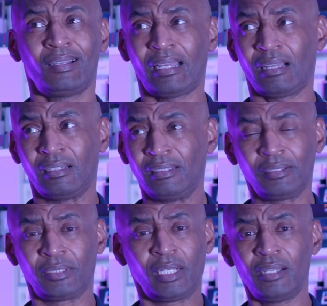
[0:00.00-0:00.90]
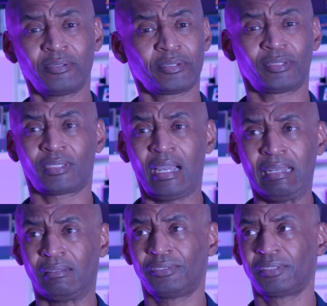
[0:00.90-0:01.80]
like literally hundreds of
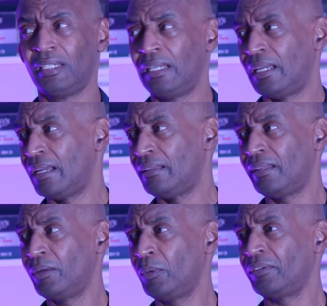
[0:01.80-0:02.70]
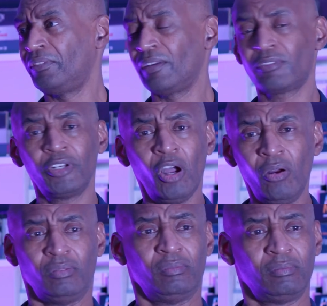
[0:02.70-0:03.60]
titles, and they would have never
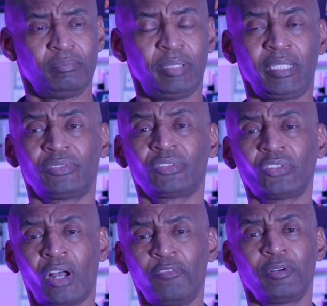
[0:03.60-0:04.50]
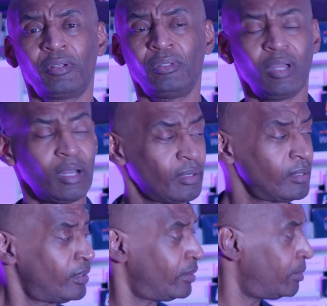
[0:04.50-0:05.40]
known because the software no
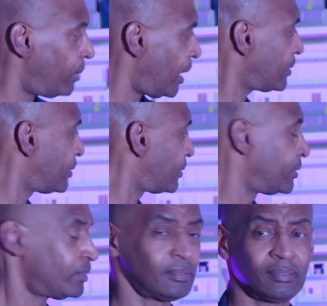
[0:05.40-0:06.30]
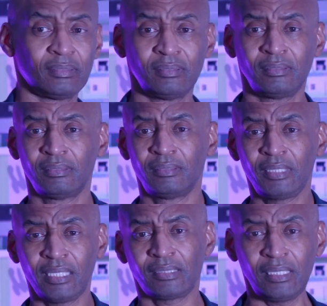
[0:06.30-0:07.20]
longer in boxes. They
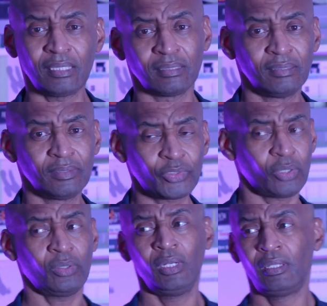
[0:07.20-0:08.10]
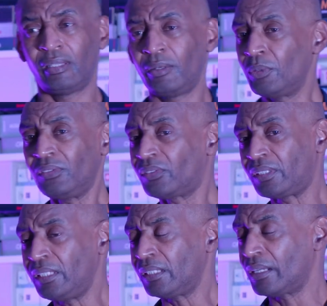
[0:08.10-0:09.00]
can't see it. So they wouldn't
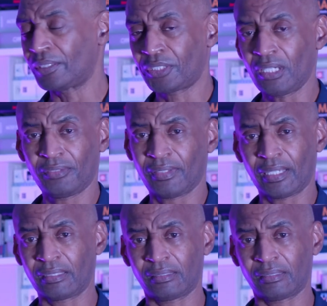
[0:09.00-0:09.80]
see it on a shelf like